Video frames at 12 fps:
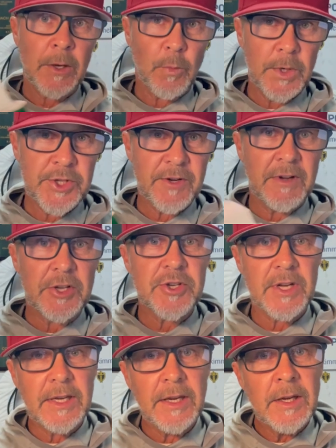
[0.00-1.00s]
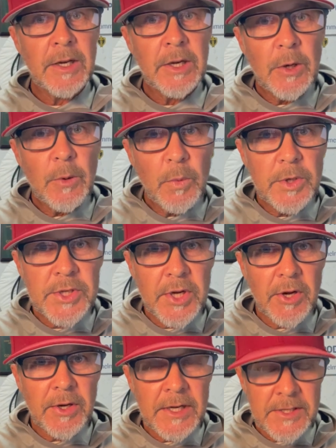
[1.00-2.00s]
which eventually would
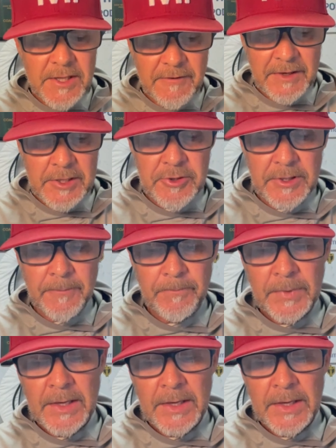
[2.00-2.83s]
turn into the victory.